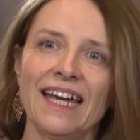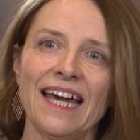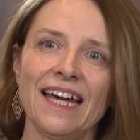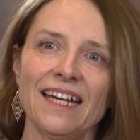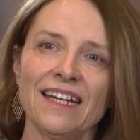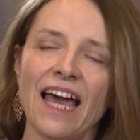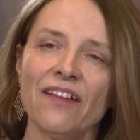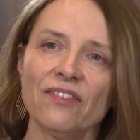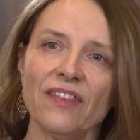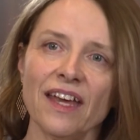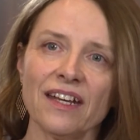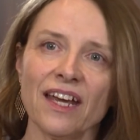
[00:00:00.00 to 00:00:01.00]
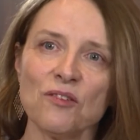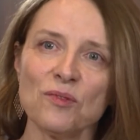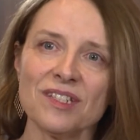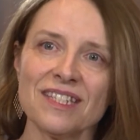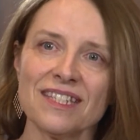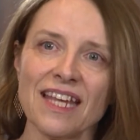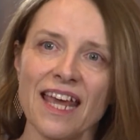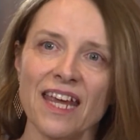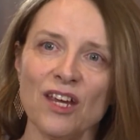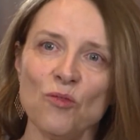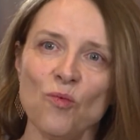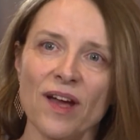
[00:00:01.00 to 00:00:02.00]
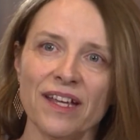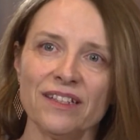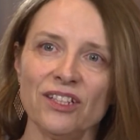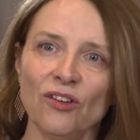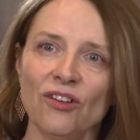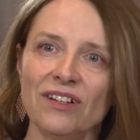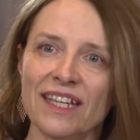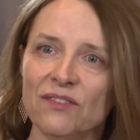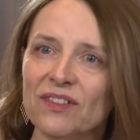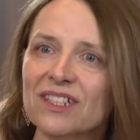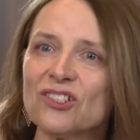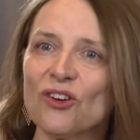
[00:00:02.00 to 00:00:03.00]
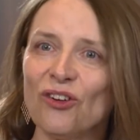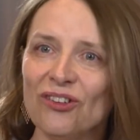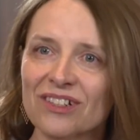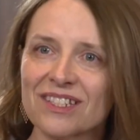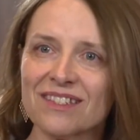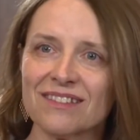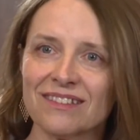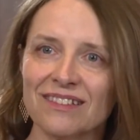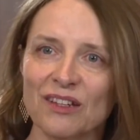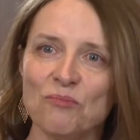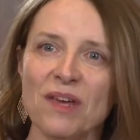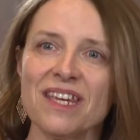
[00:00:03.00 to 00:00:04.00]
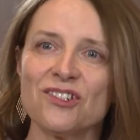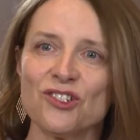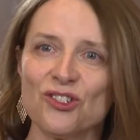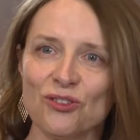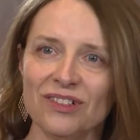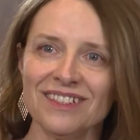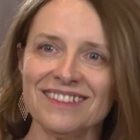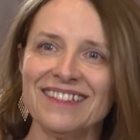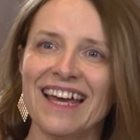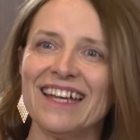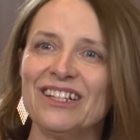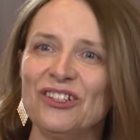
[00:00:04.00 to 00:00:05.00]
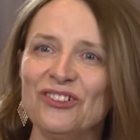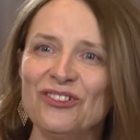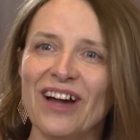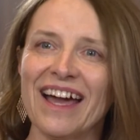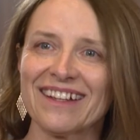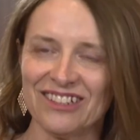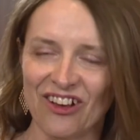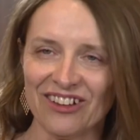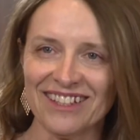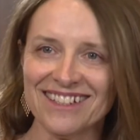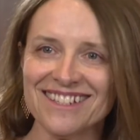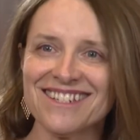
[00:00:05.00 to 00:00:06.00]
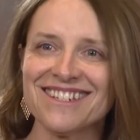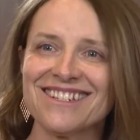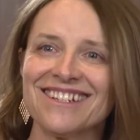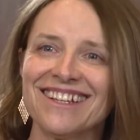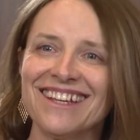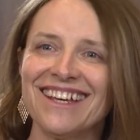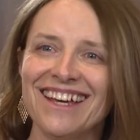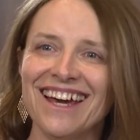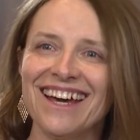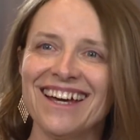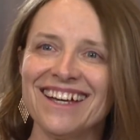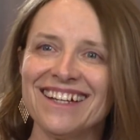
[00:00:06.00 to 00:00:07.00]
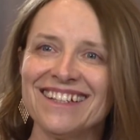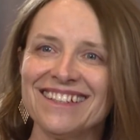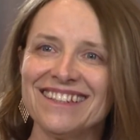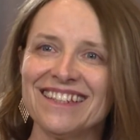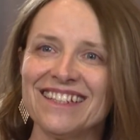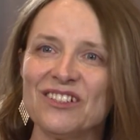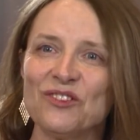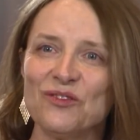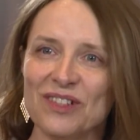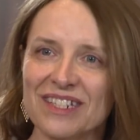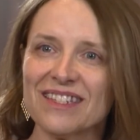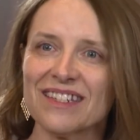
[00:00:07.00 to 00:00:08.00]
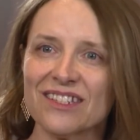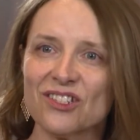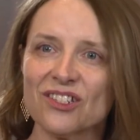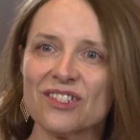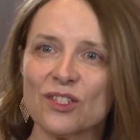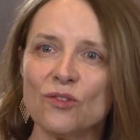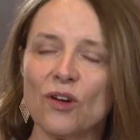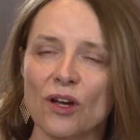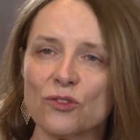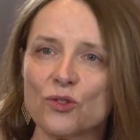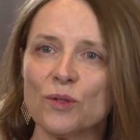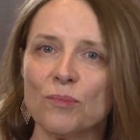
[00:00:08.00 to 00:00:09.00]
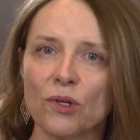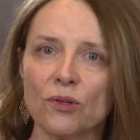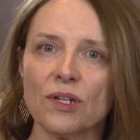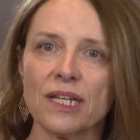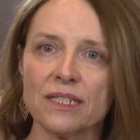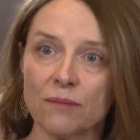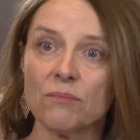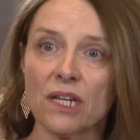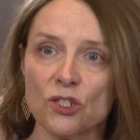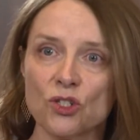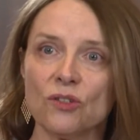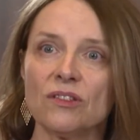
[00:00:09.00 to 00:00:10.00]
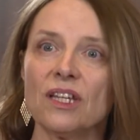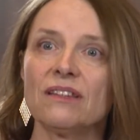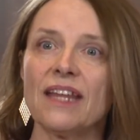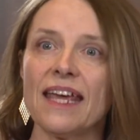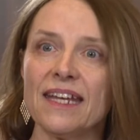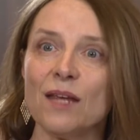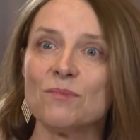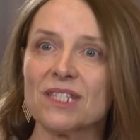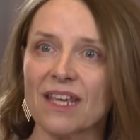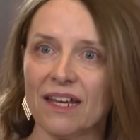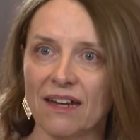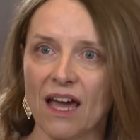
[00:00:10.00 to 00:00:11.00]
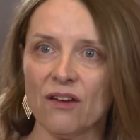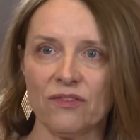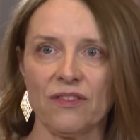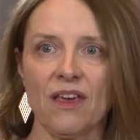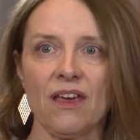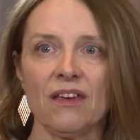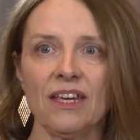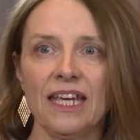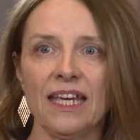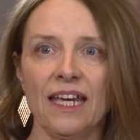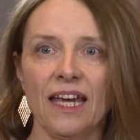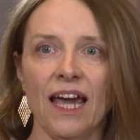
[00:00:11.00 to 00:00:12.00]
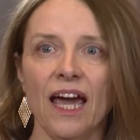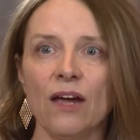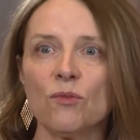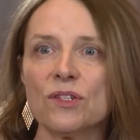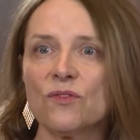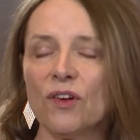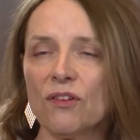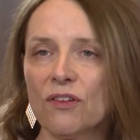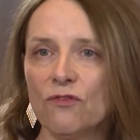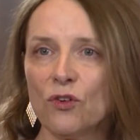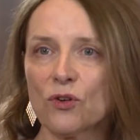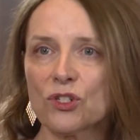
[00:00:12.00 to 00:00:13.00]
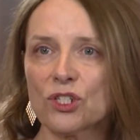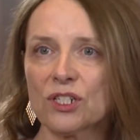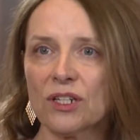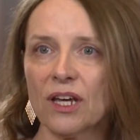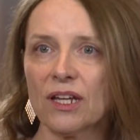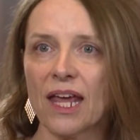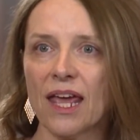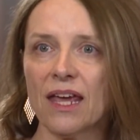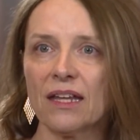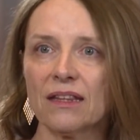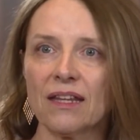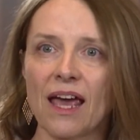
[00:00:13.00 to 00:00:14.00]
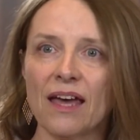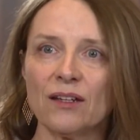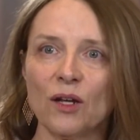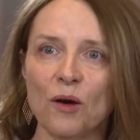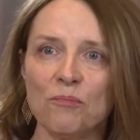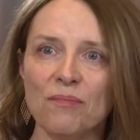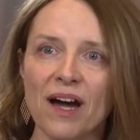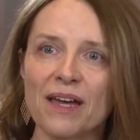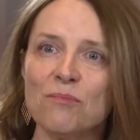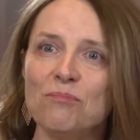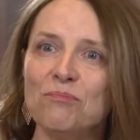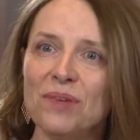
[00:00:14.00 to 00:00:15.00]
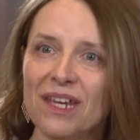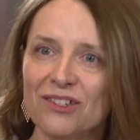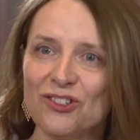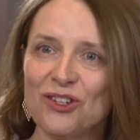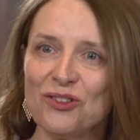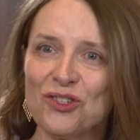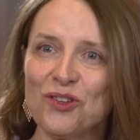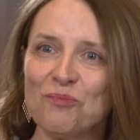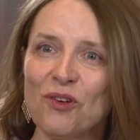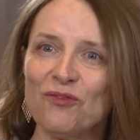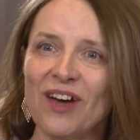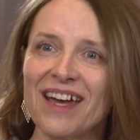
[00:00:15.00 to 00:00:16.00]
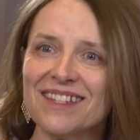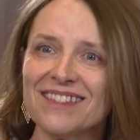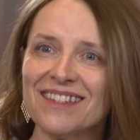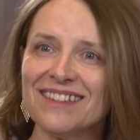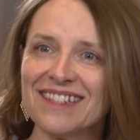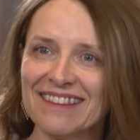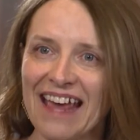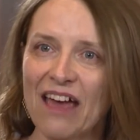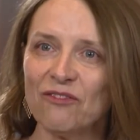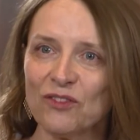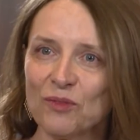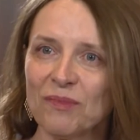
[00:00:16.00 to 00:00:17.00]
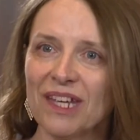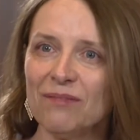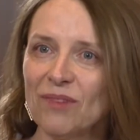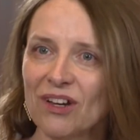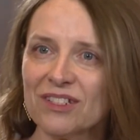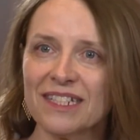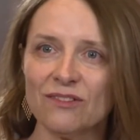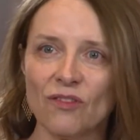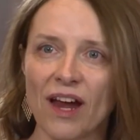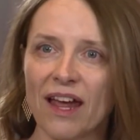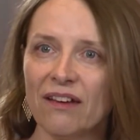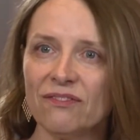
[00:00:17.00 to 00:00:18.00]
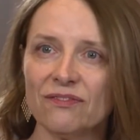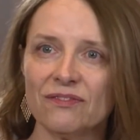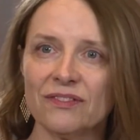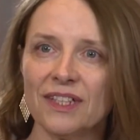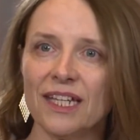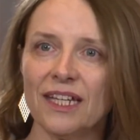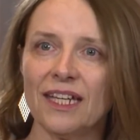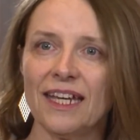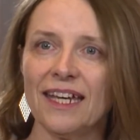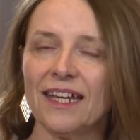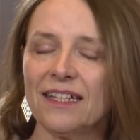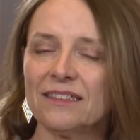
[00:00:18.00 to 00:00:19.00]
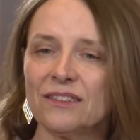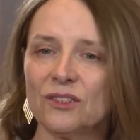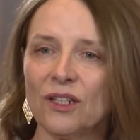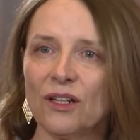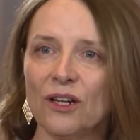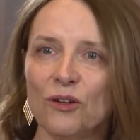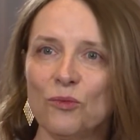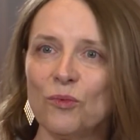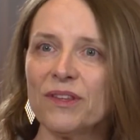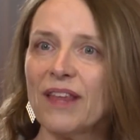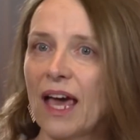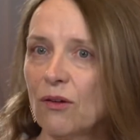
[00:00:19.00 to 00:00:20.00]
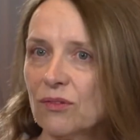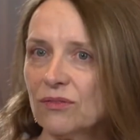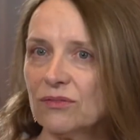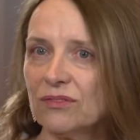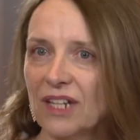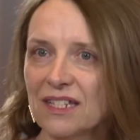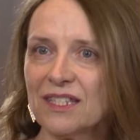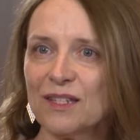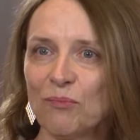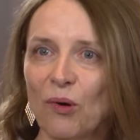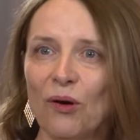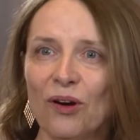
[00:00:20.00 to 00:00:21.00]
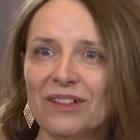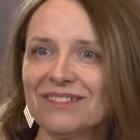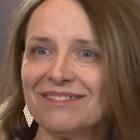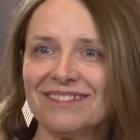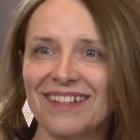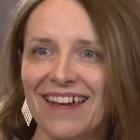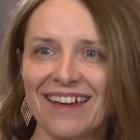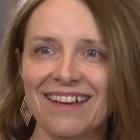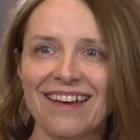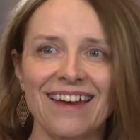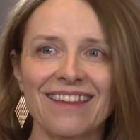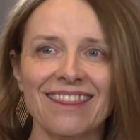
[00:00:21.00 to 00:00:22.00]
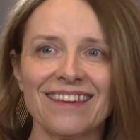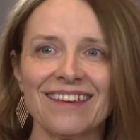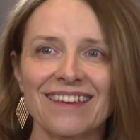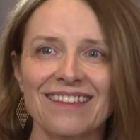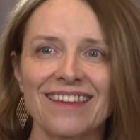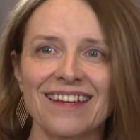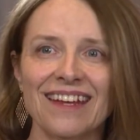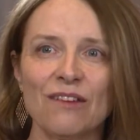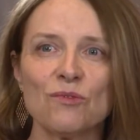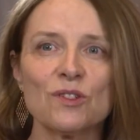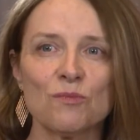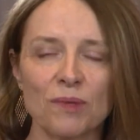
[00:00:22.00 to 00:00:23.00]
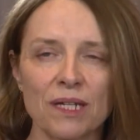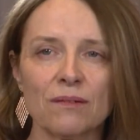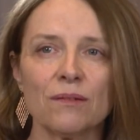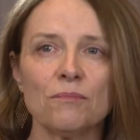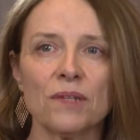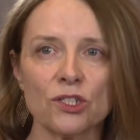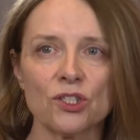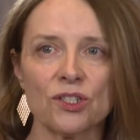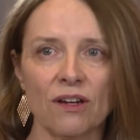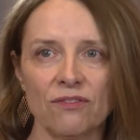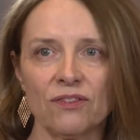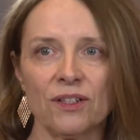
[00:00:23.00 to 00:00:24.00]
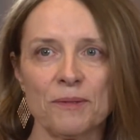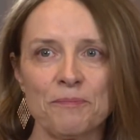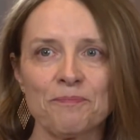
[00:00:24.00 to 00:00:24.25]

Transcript: Uh, and then I would say when you're giving talks, make sure that you acknowledge uh, the researchers who contributed and make sure that their names get out there. I was very fortunate in that my PhD supervisor did that for me, Martin Raff, and uh, without his support, I, I think that it would have been much tougher.